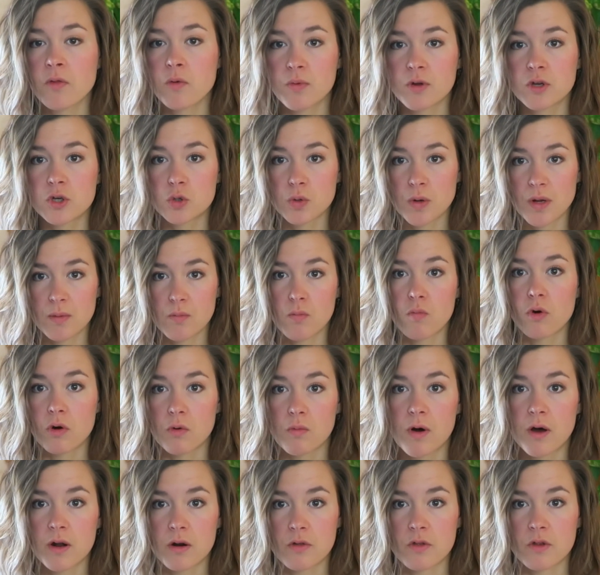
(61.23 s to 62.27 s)
that we drink more
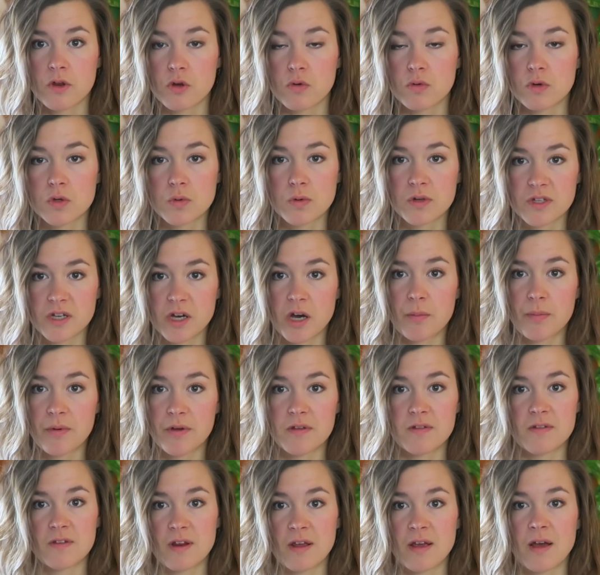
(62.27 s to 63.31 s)
water than usual to help
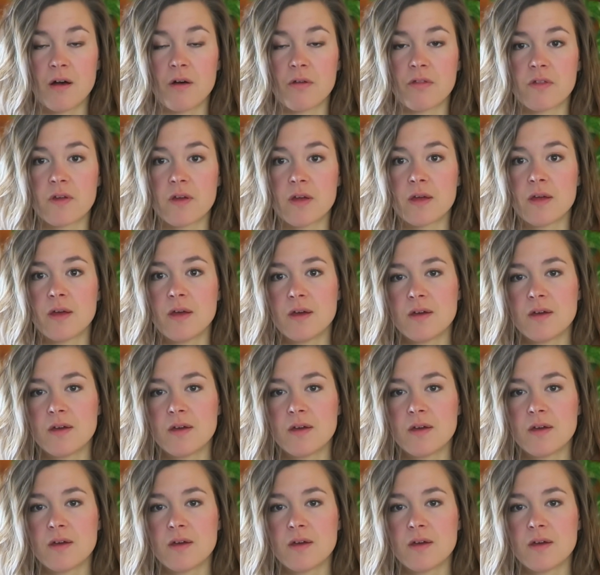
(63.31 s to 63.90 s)
us stay healthy.